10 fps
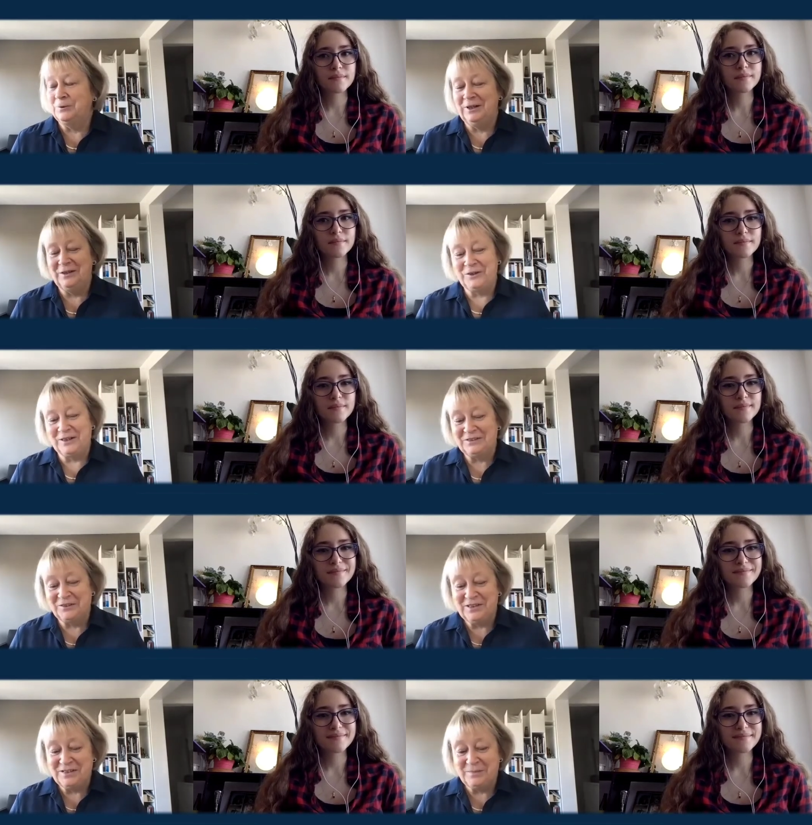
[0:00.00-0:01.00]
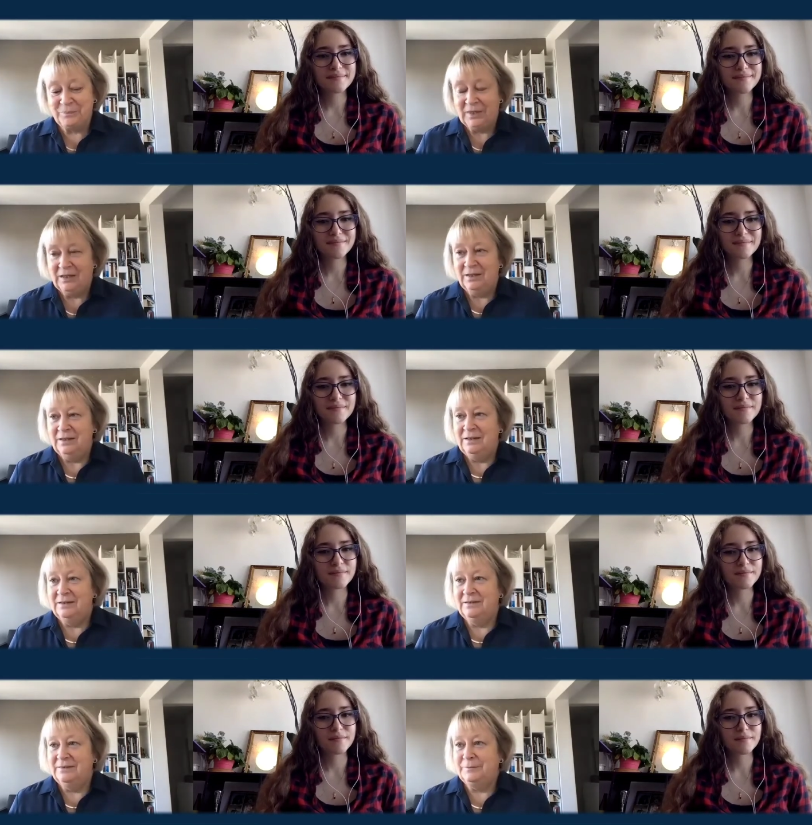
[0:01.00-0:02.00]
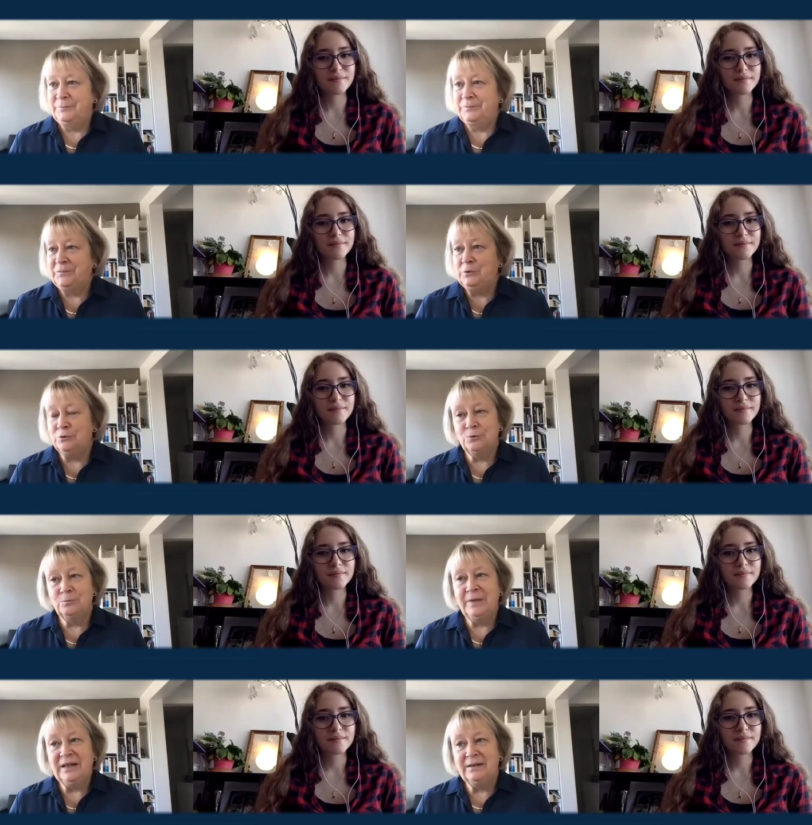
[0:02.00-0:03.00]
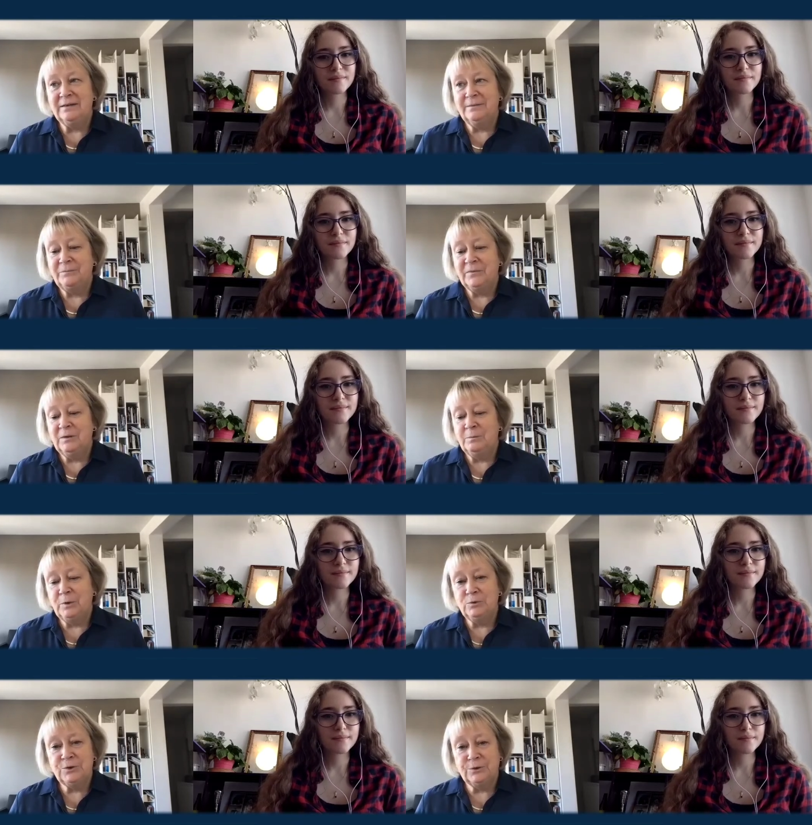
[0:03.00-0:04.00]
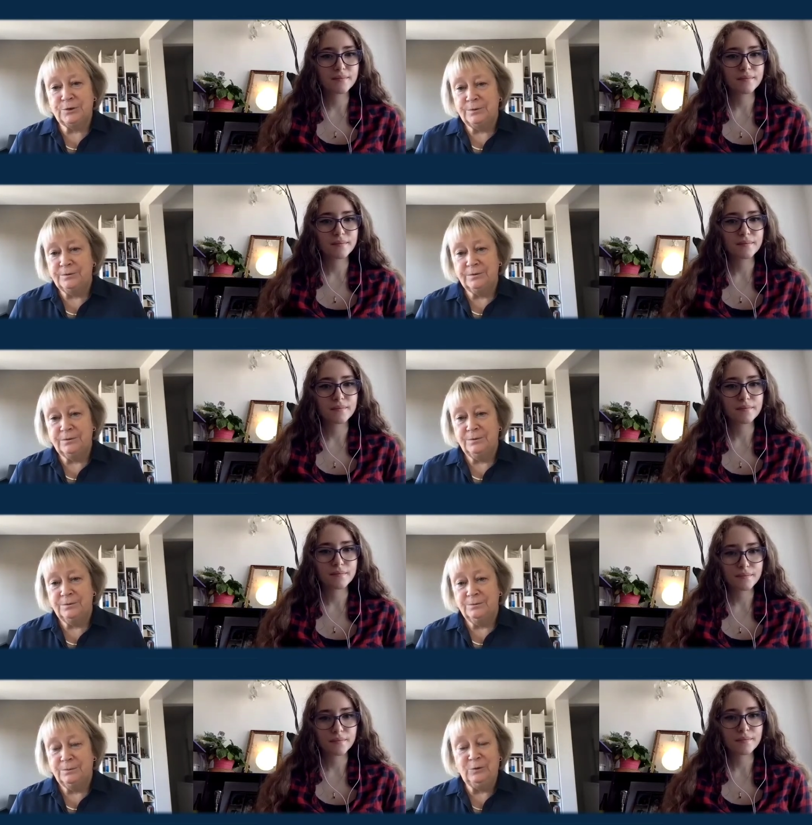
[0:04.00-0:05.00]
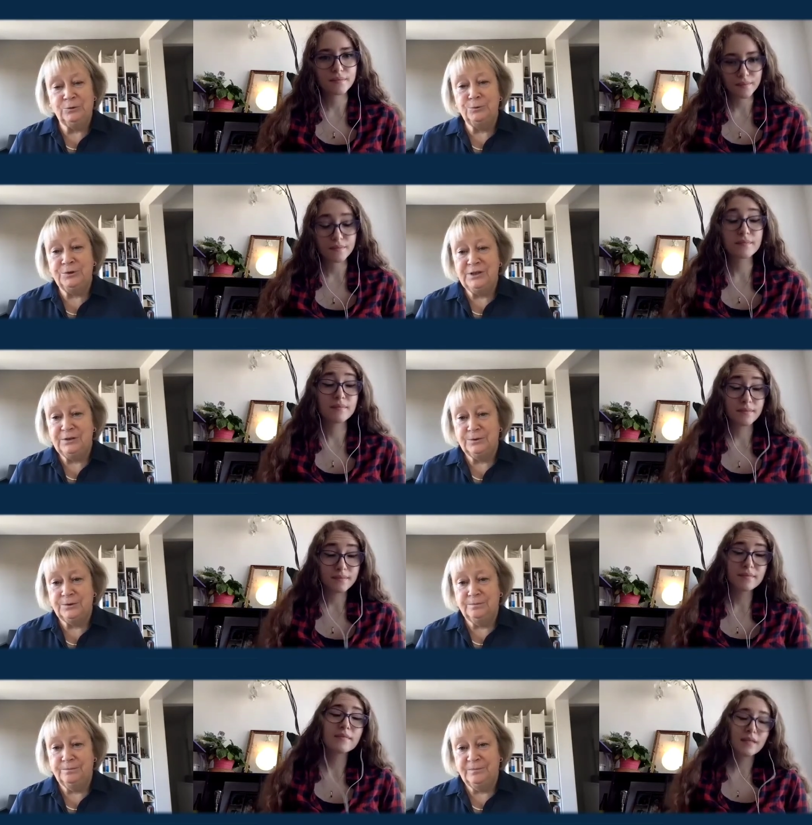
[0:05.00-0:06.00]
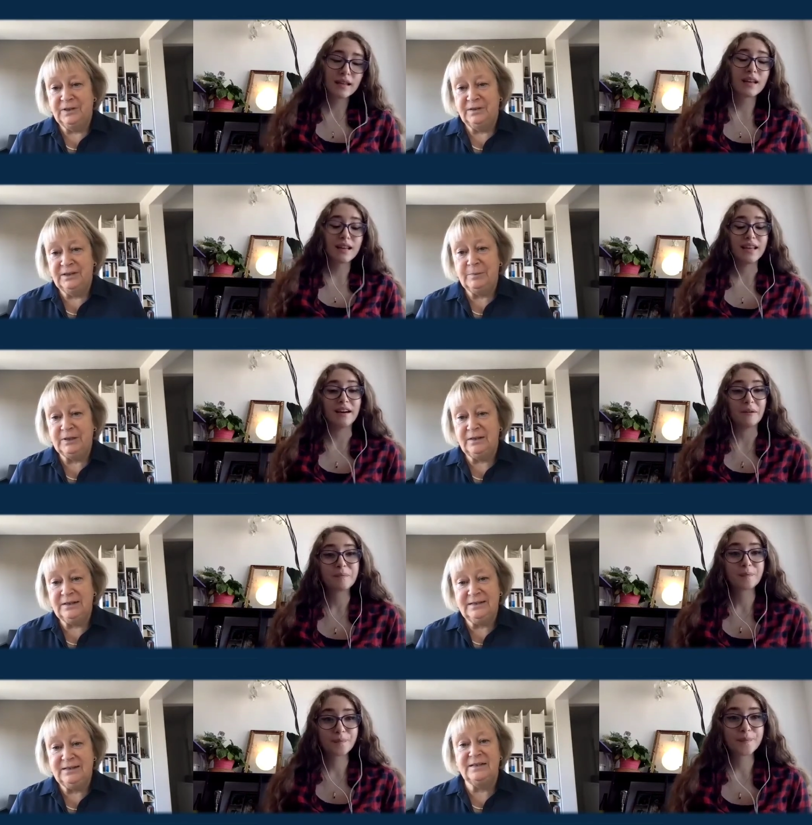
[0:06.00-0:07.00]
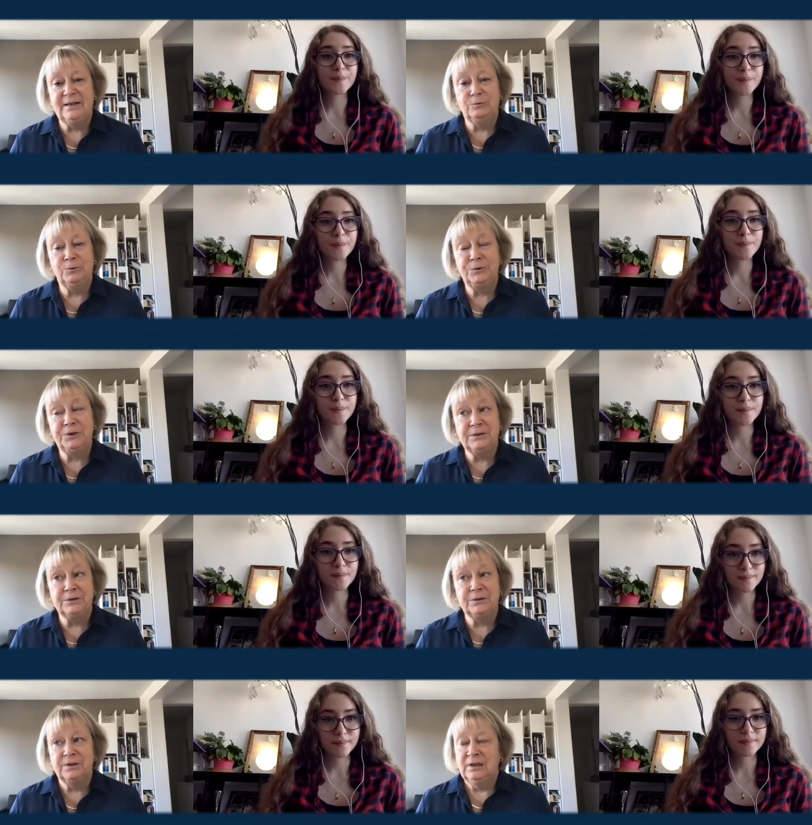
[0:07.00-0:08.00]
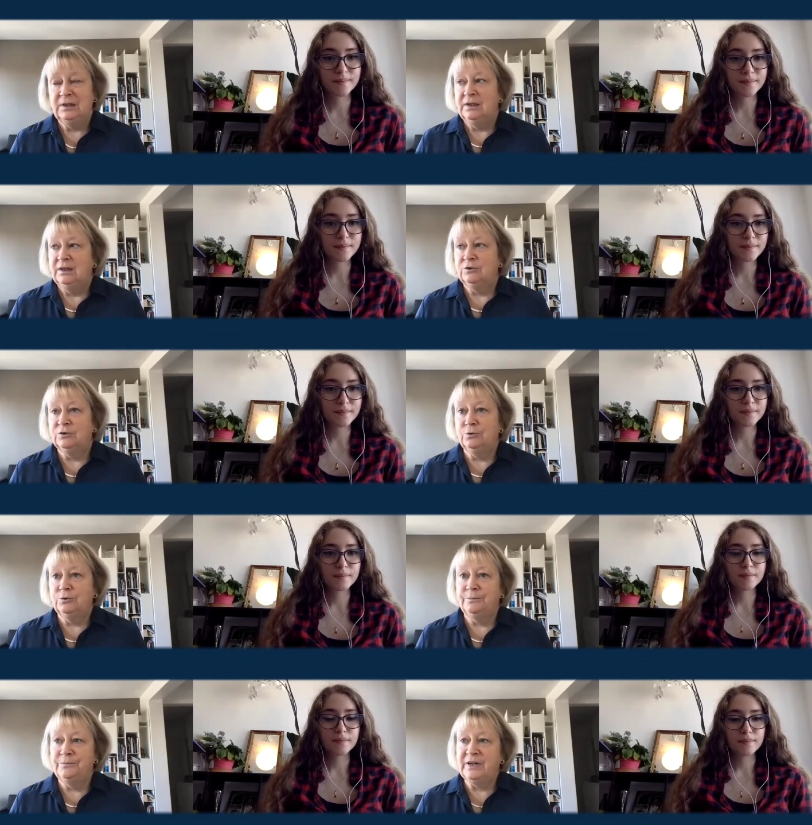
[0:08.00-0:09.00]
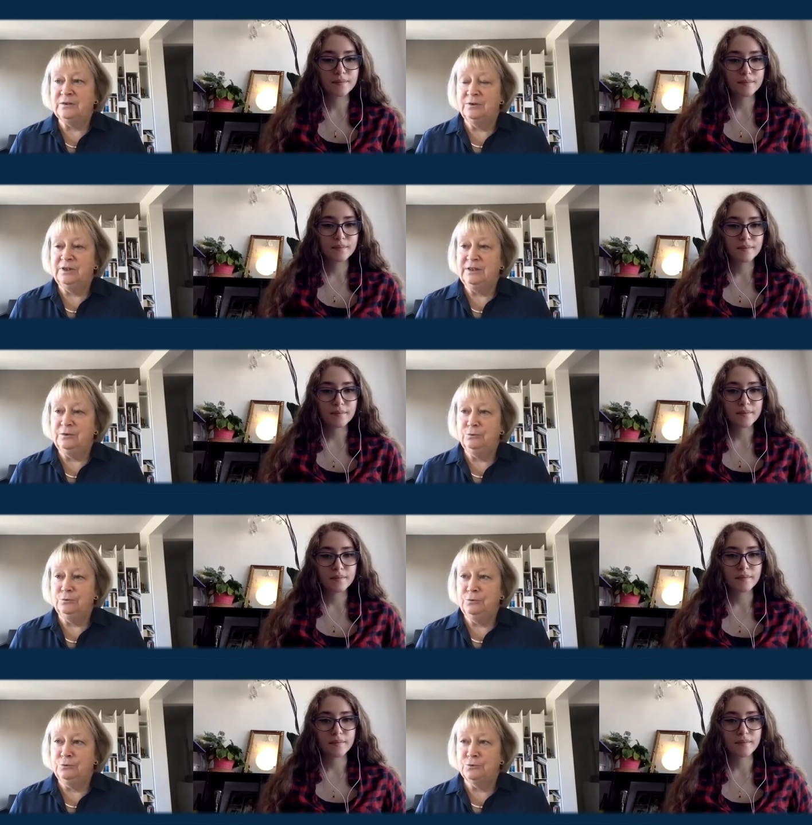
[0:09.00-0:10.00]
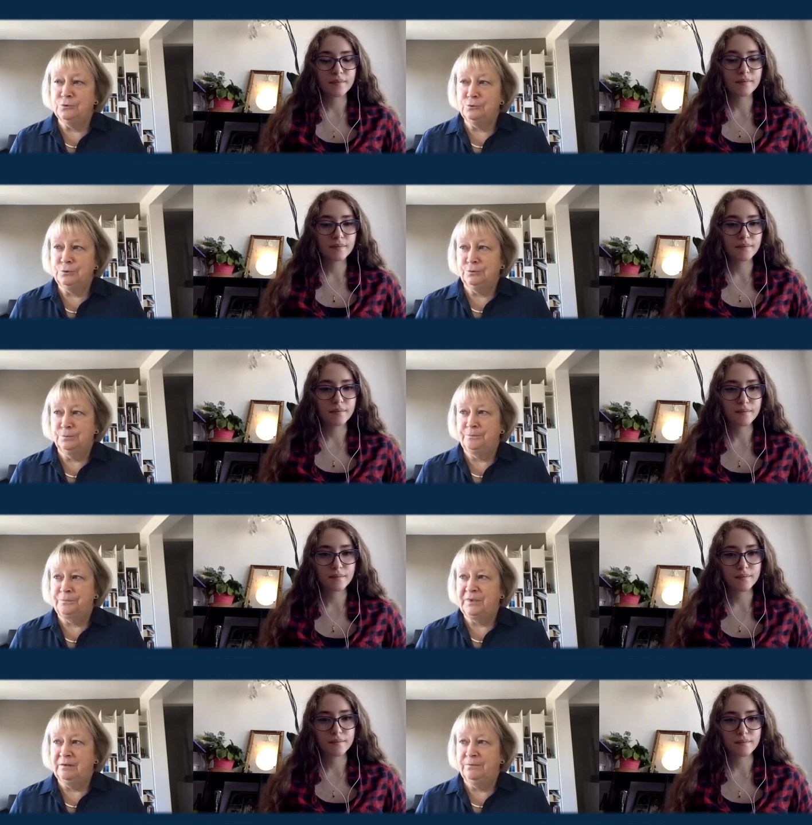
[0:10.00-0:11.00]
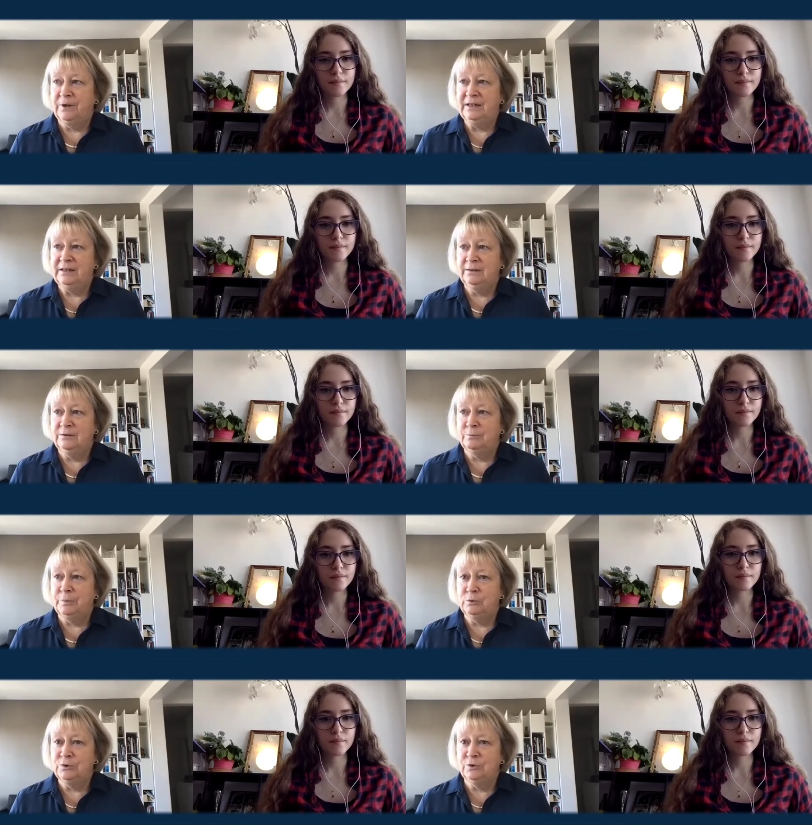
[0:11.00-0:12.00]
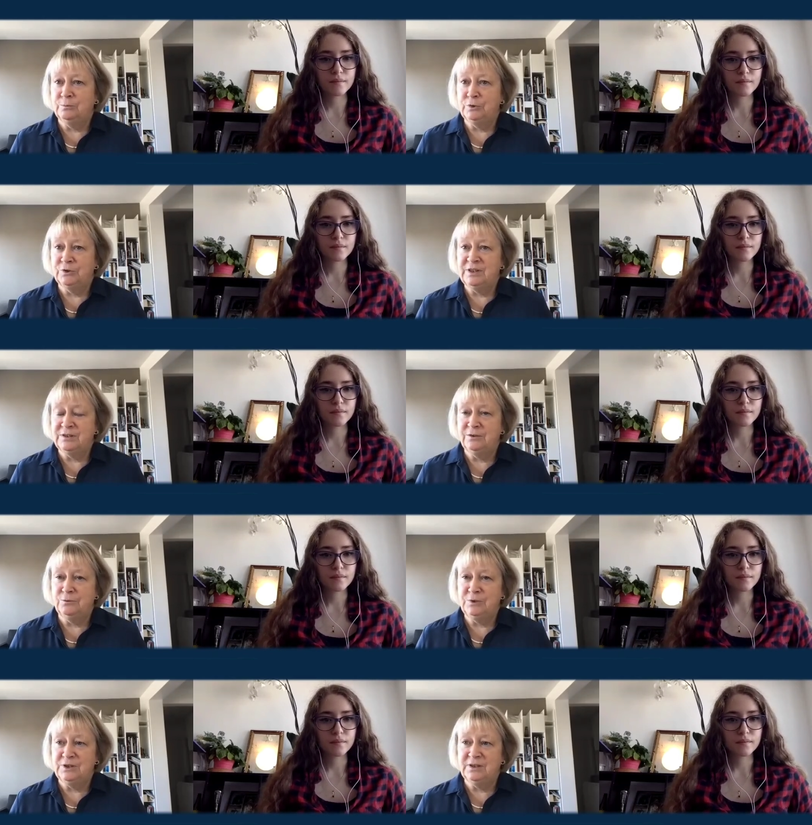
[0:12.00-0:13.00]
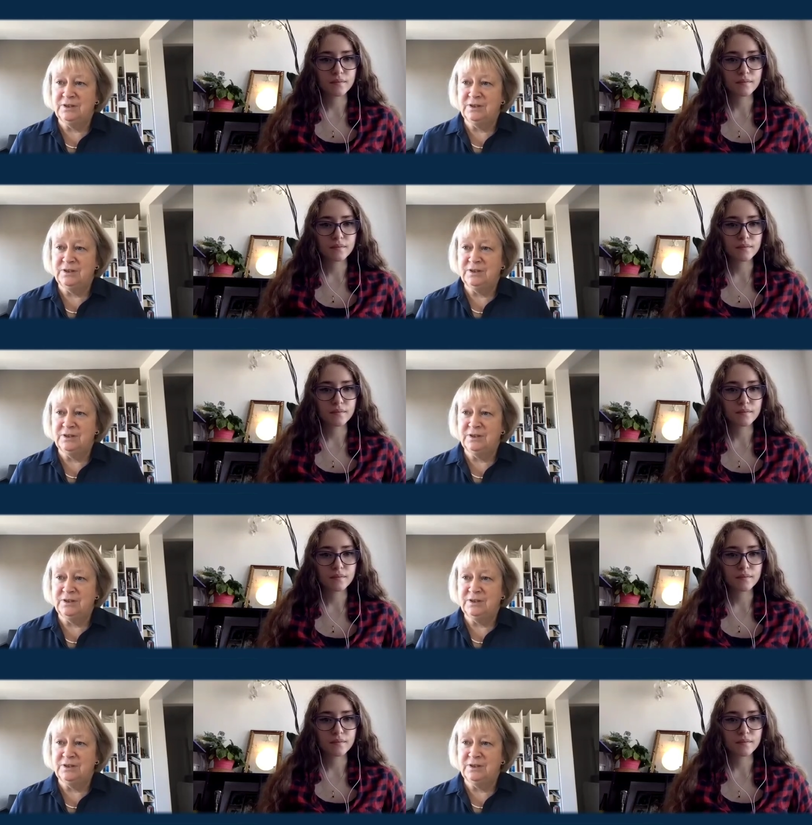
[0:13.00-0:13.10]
Speaker 1: all other countries, uh, you should make a, a postdoc uh, one or two years, and typically yeah. it's now two years. So actually, you you should find a postdoc position which